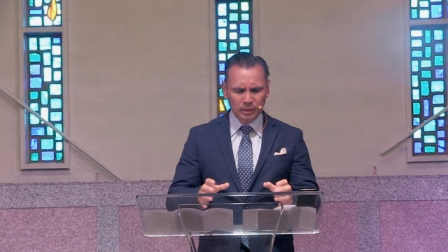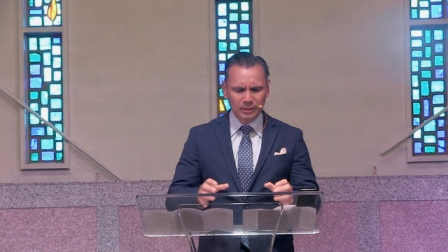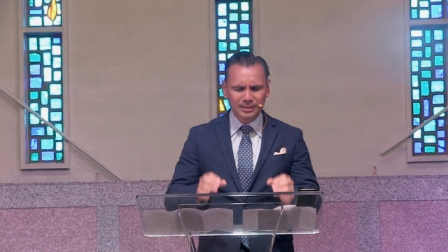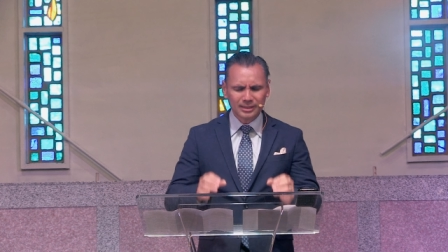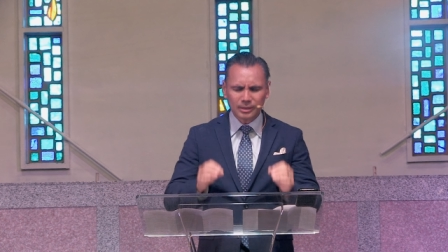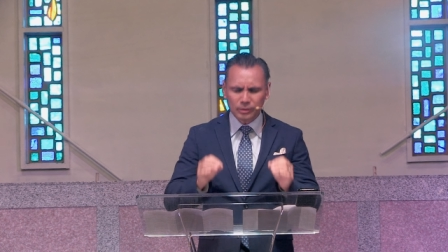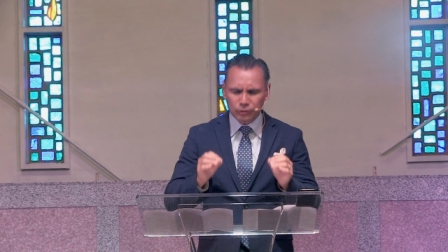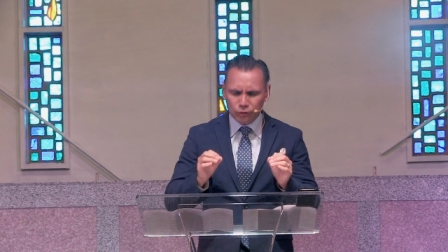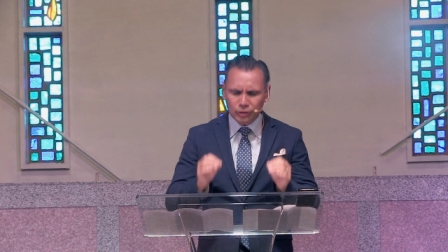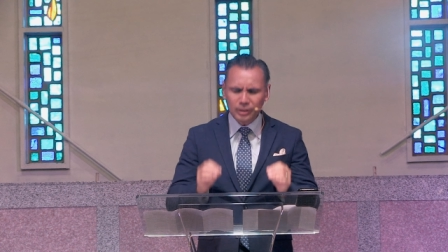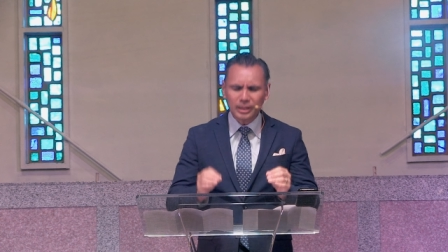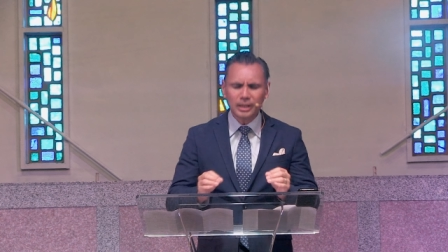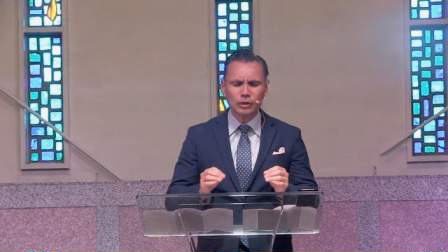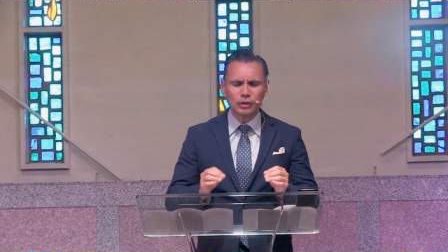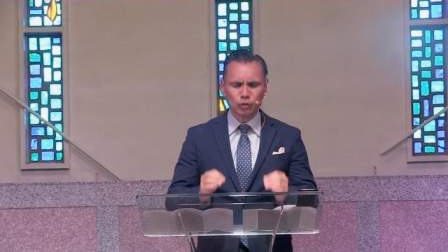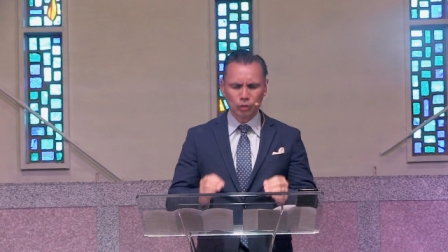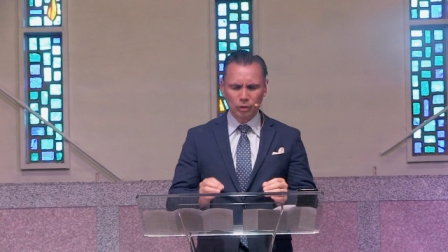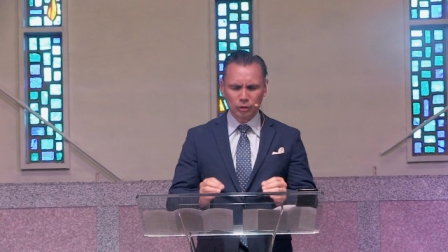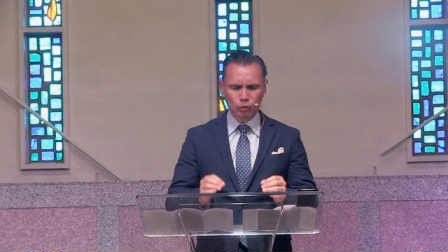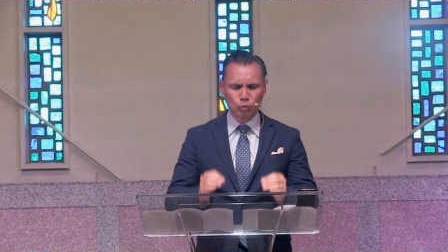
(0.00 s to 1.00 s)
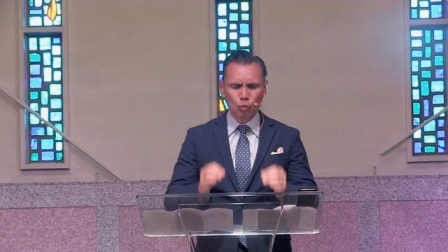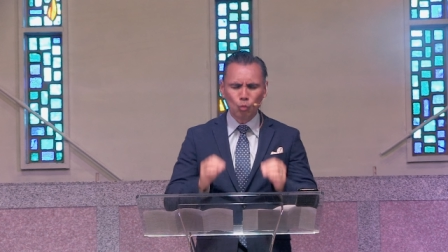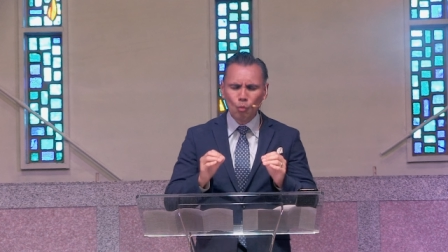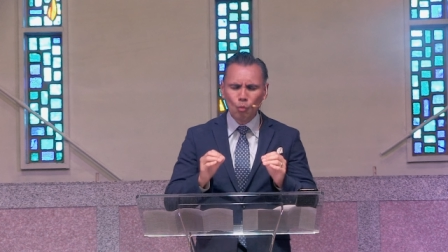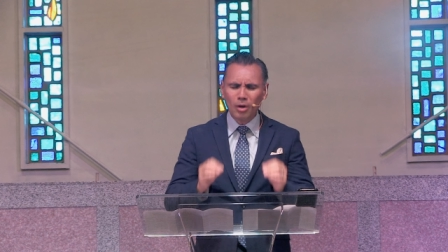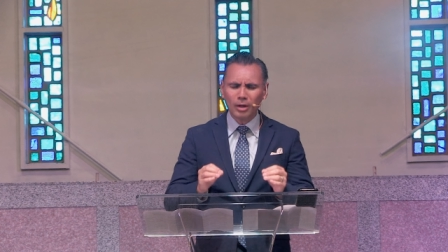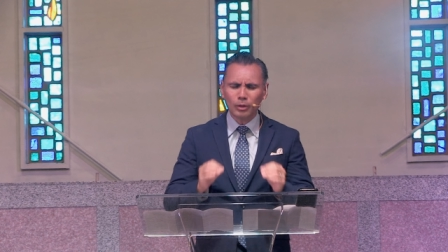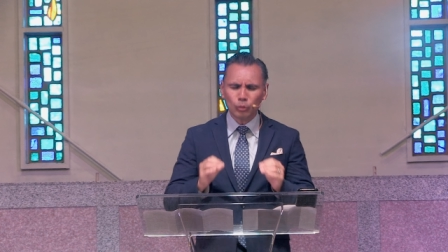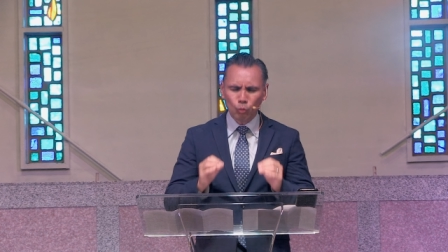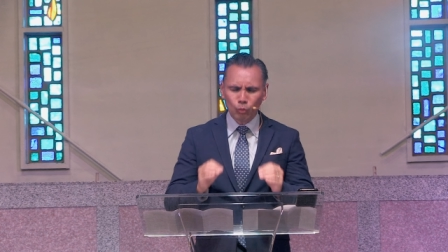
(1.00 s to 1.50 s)
to teach us
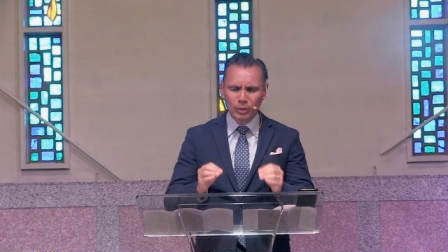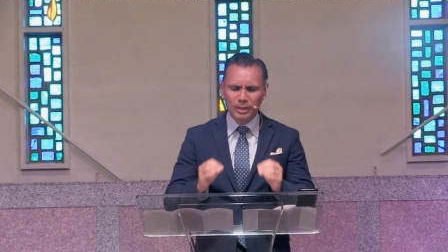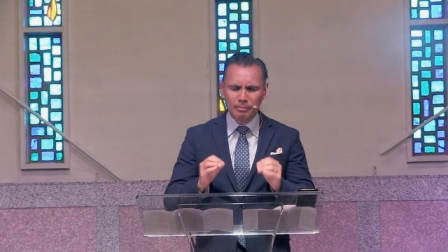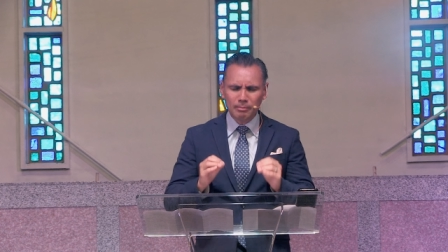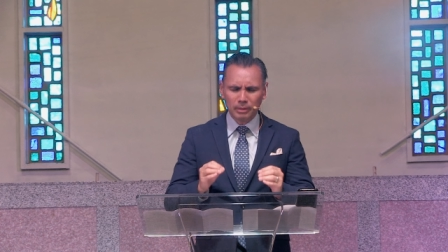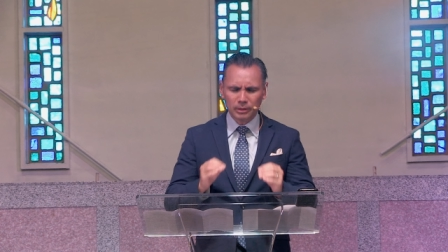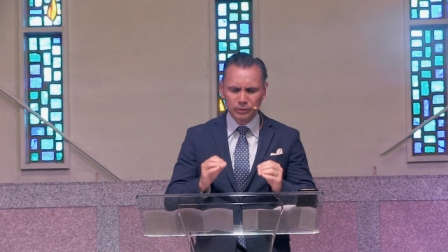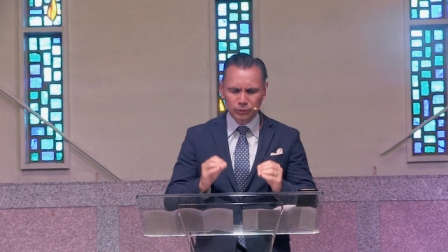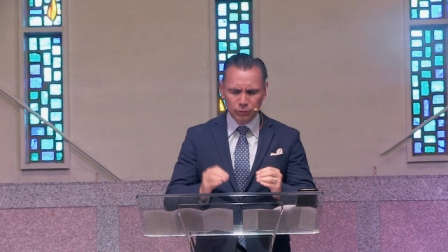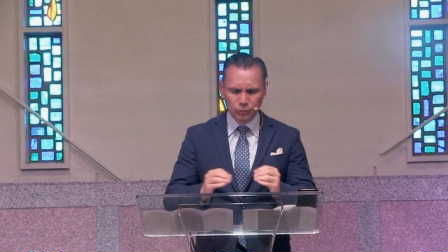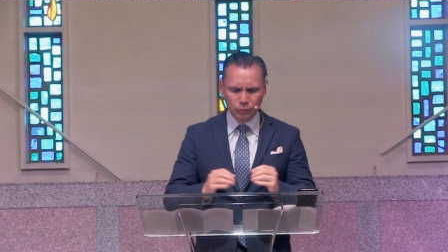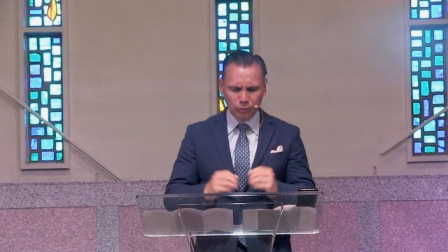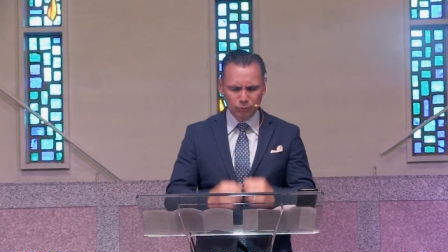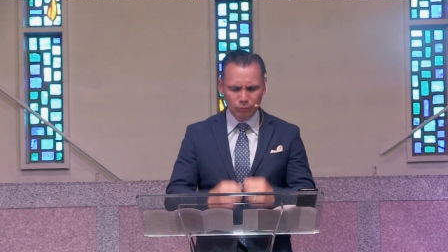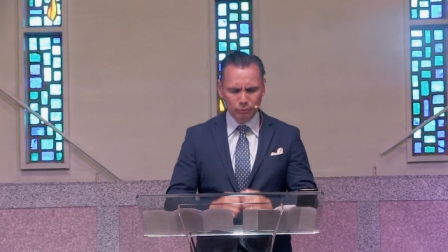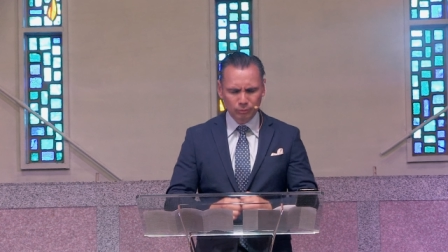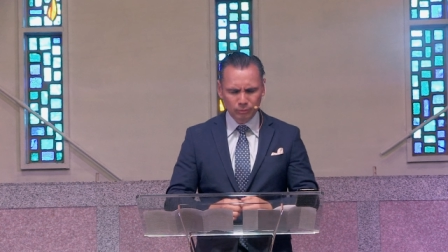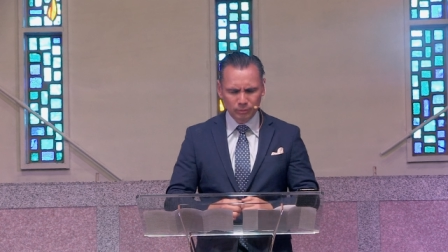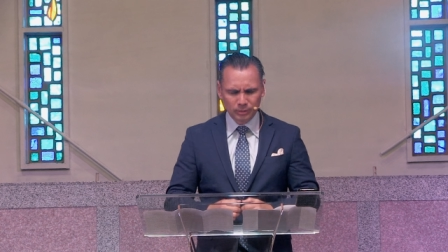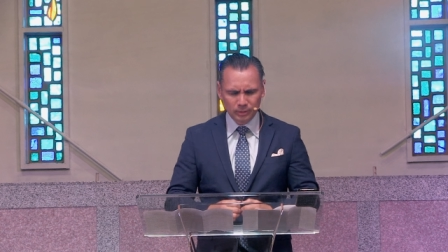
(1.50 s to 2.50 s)
what we must do